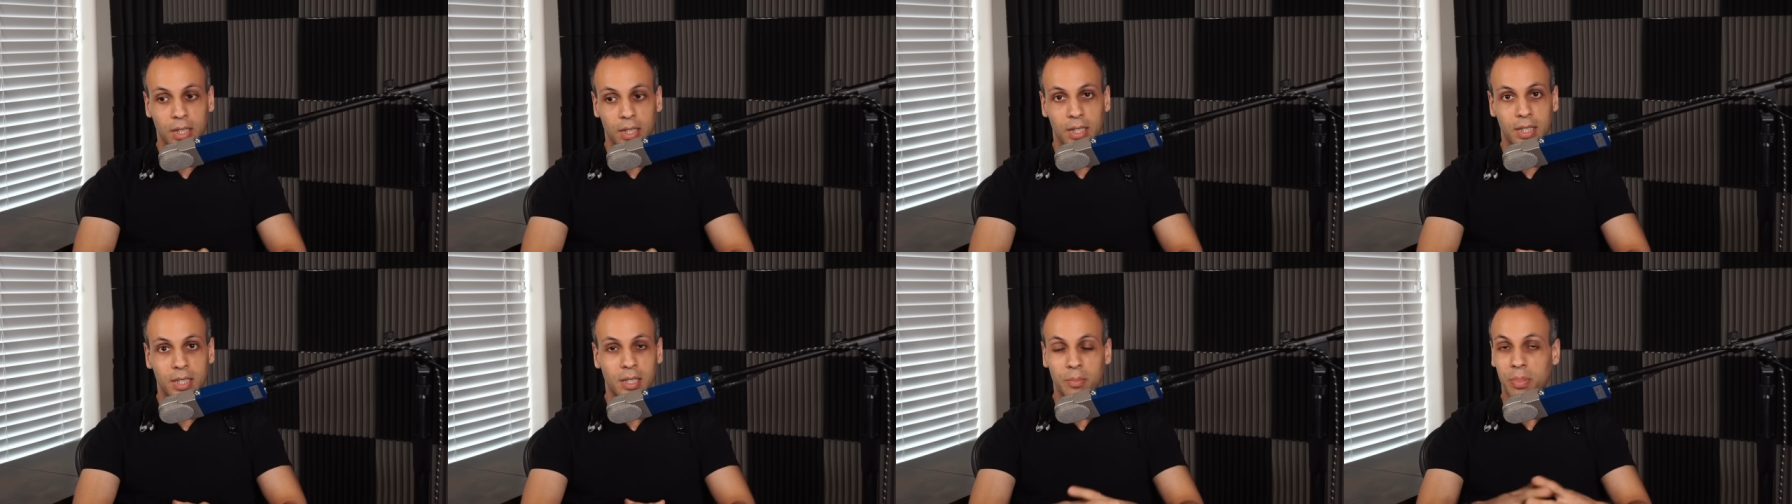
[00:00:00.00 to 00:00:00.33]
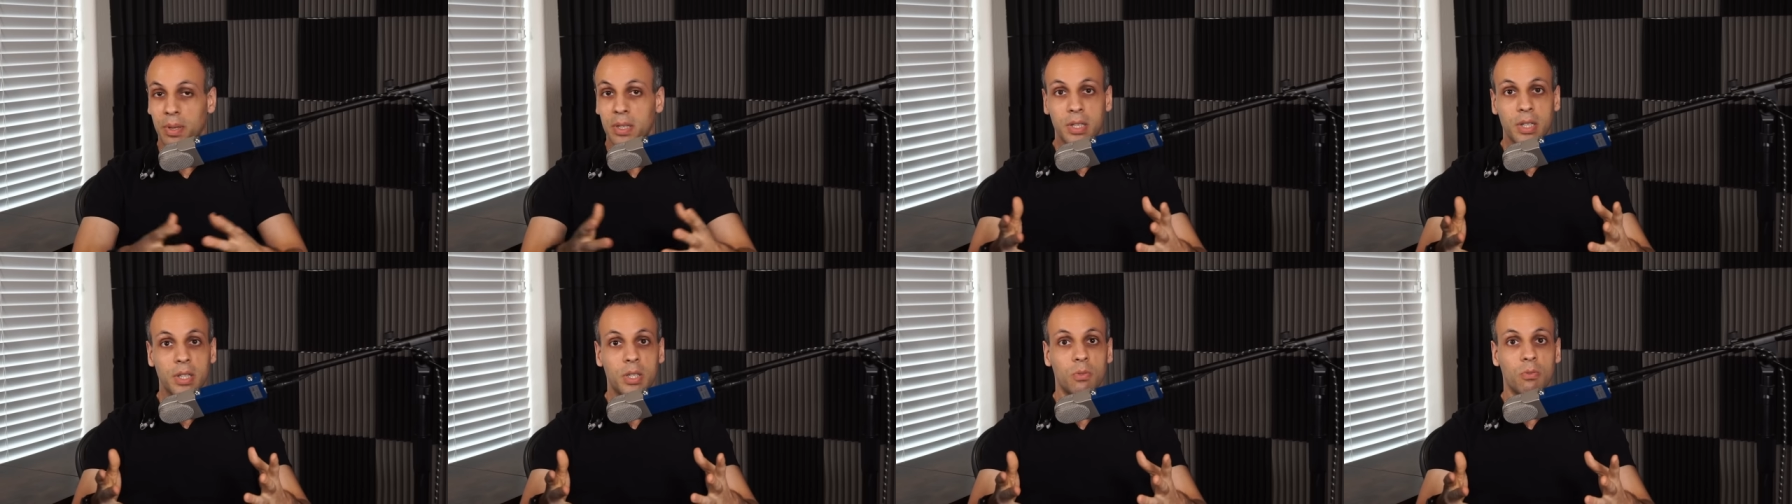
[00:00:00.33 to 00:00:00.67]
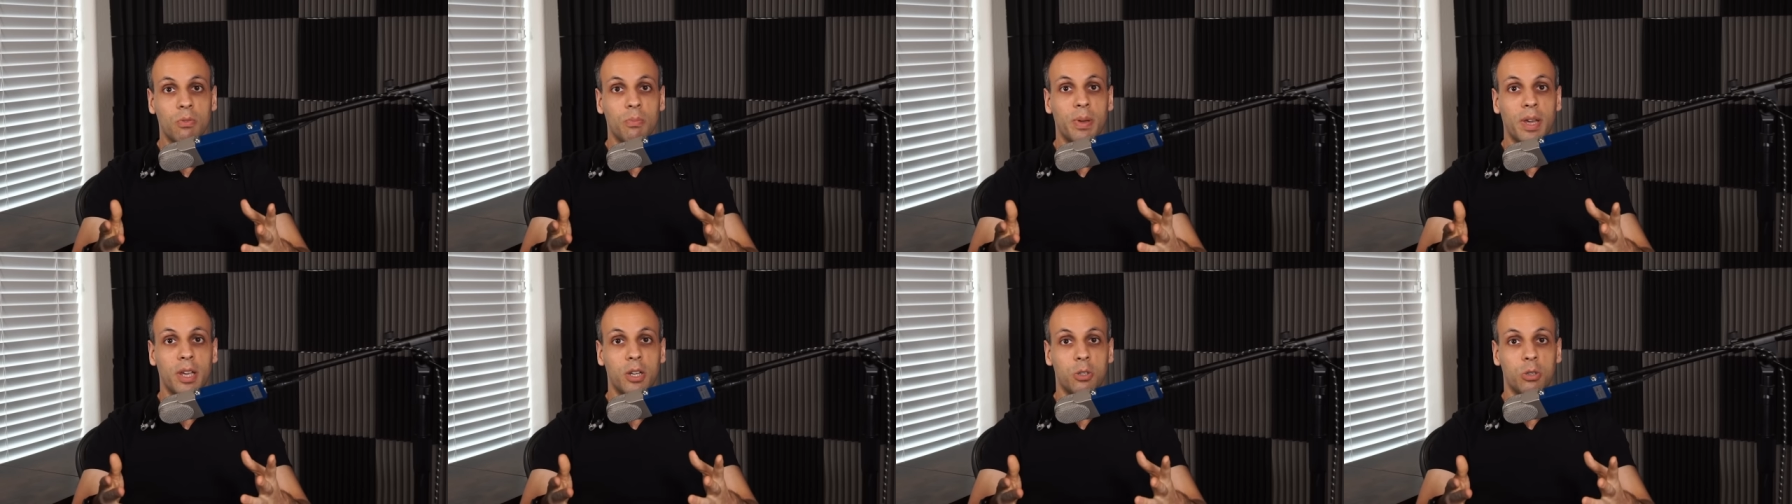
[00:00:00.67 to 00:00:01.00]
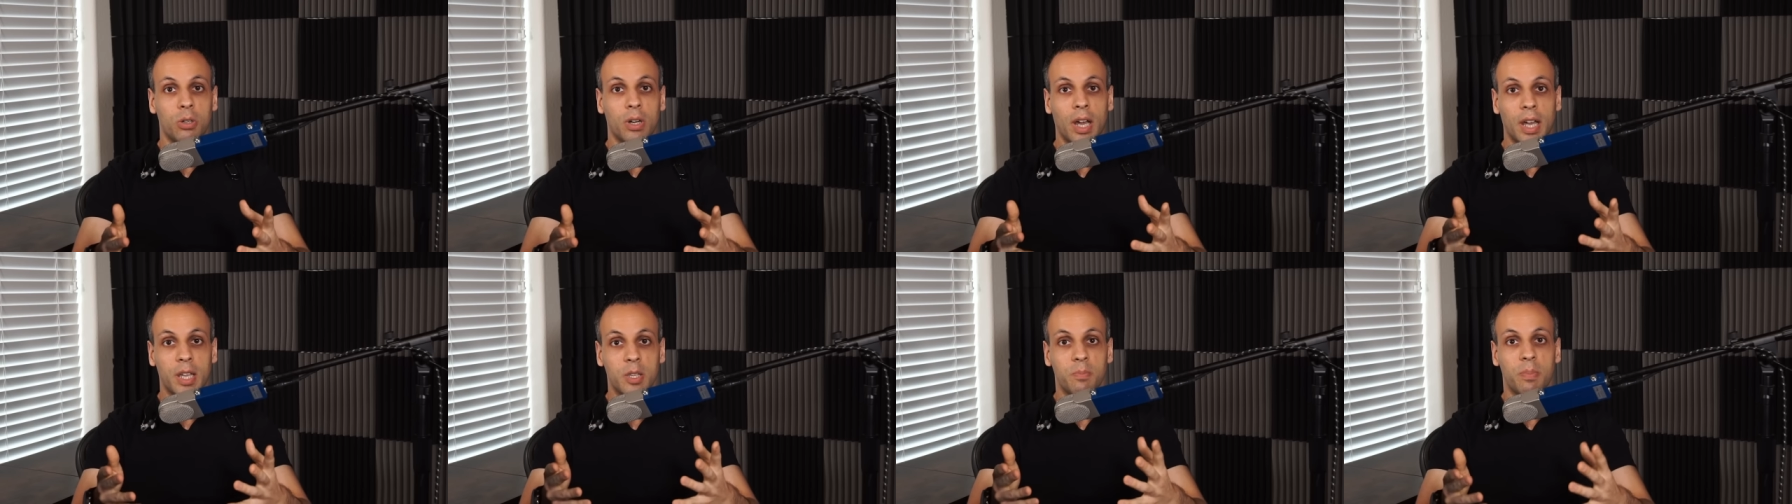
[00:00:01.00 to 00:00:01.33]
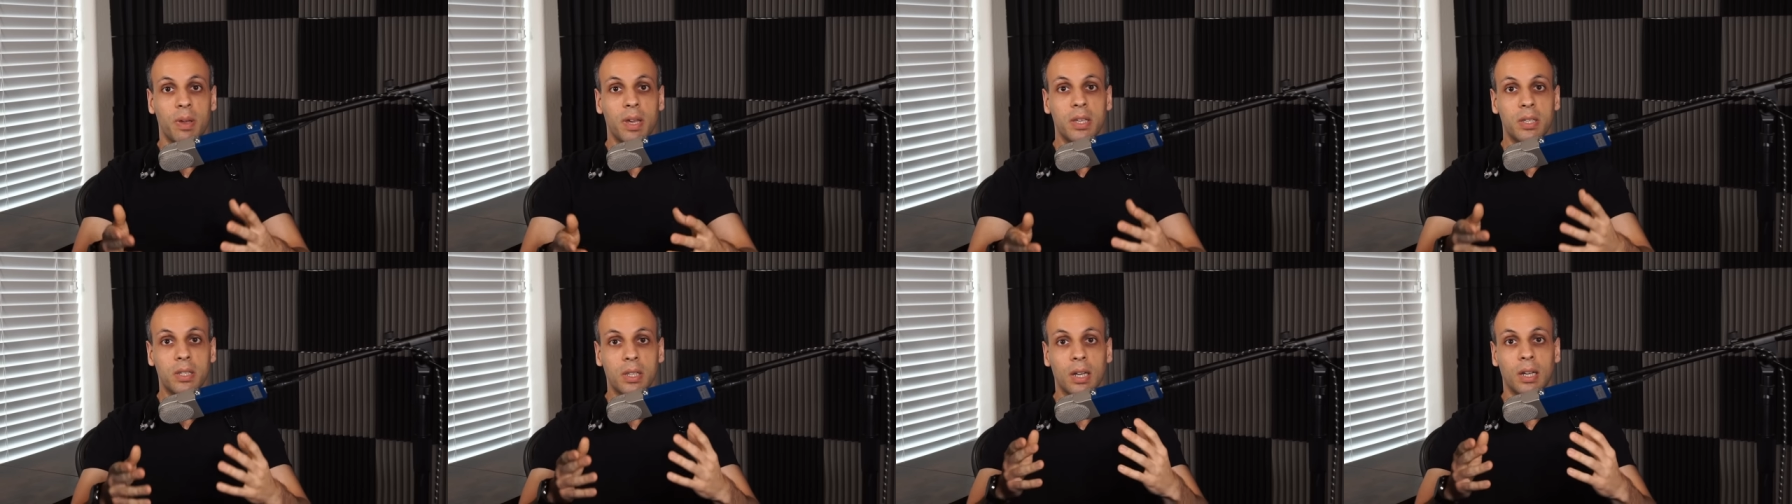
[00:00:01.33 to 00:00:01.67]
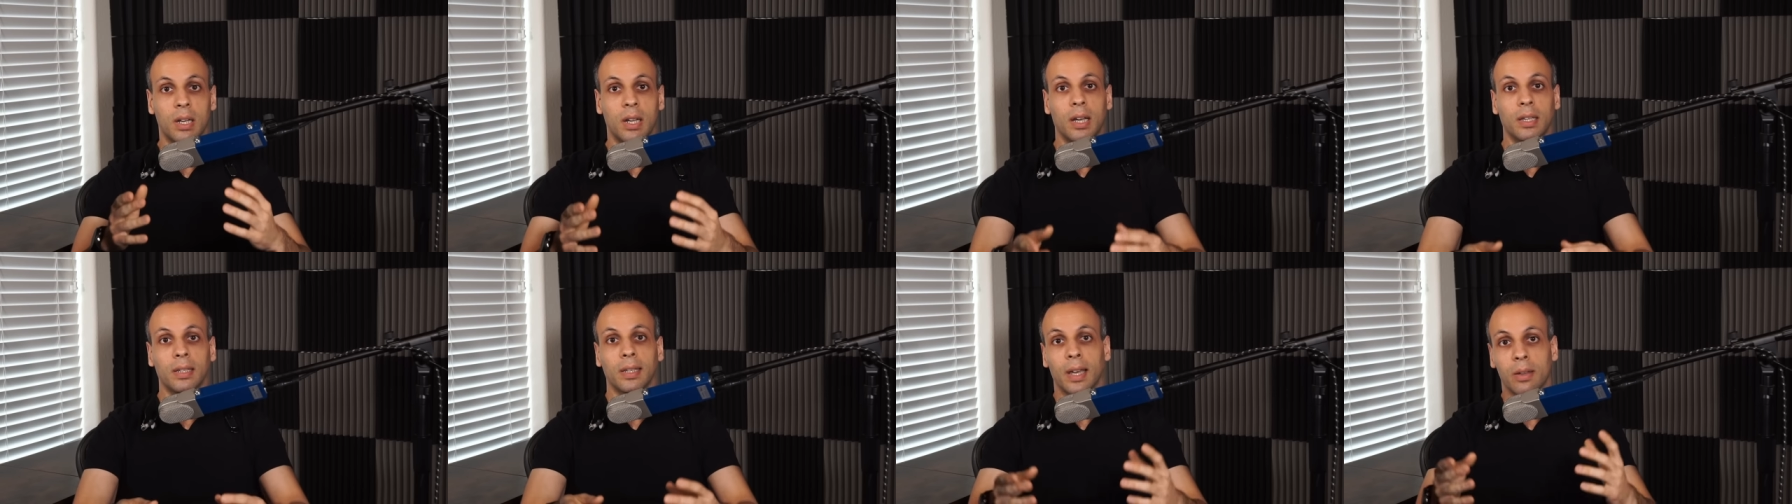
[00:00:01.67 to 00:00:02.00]
and businesses we patronize based on
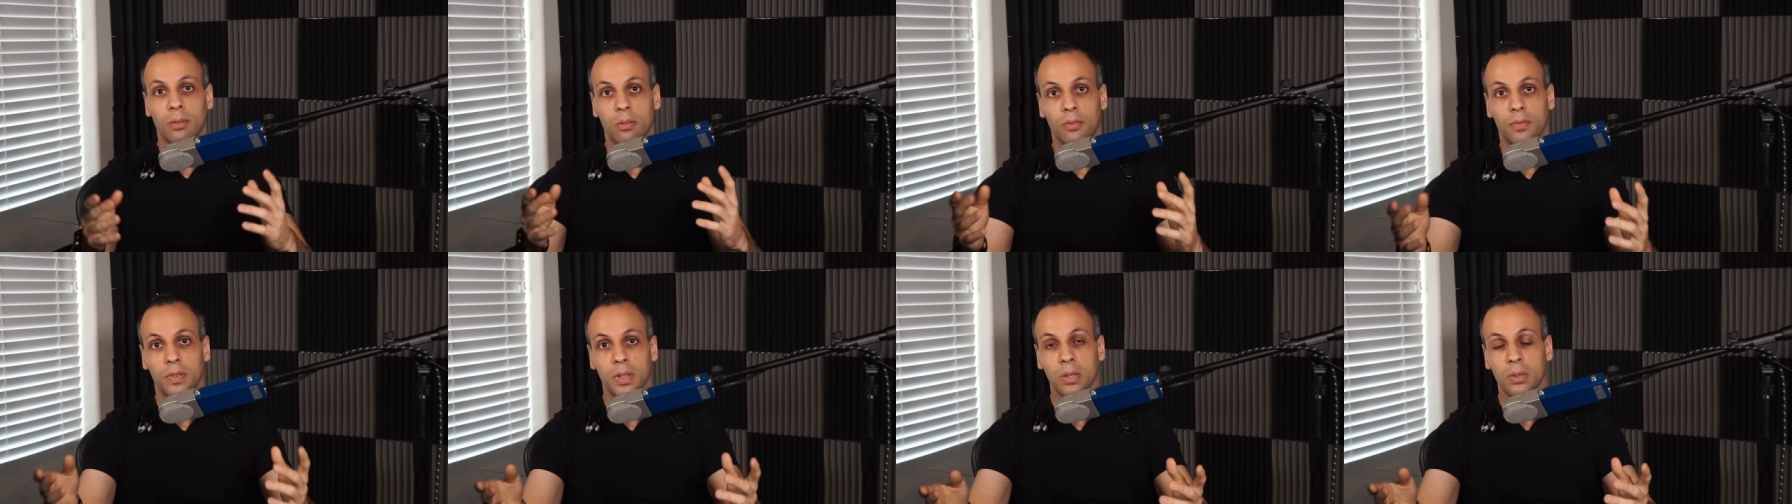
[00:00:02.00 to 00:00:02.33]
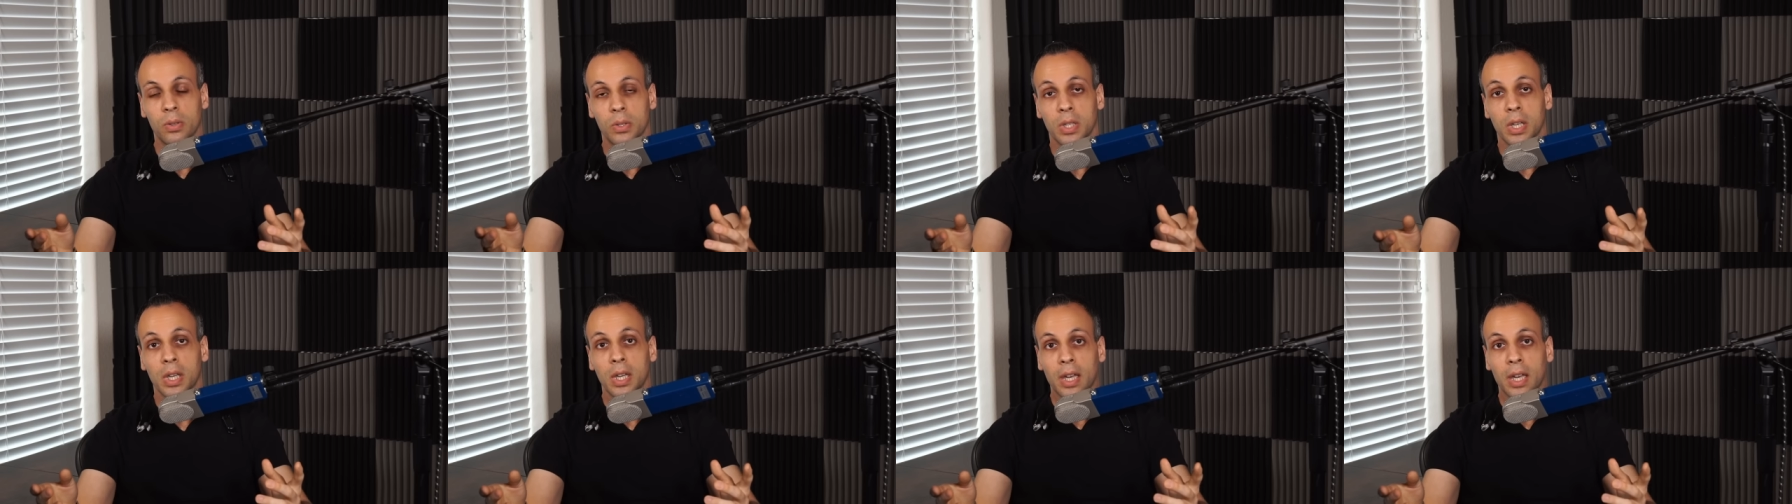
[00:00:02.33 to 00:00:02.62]
online reviews.